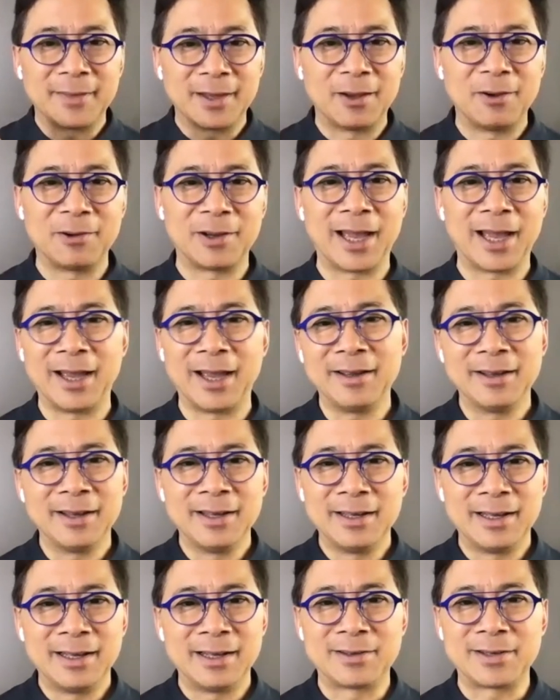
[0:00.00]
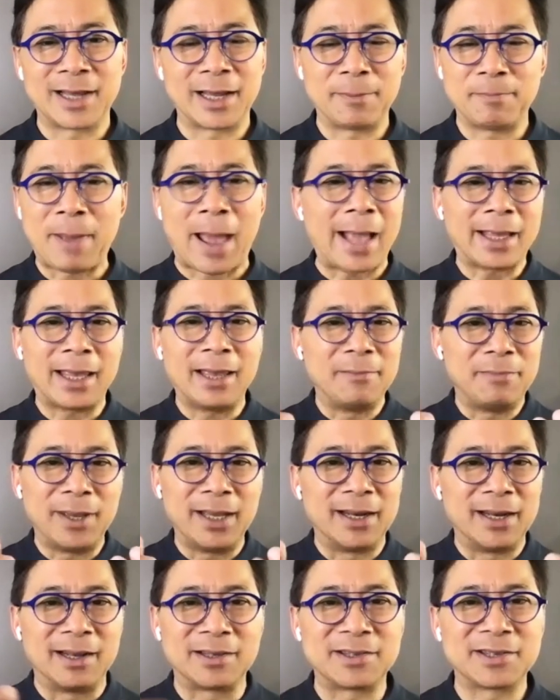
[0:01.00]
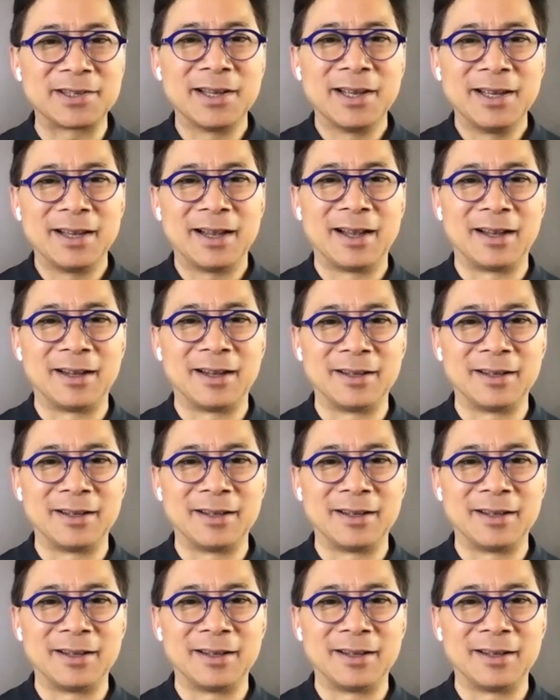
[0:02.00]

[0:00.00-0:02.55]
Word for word: Okay, it's like packing peanuts uh,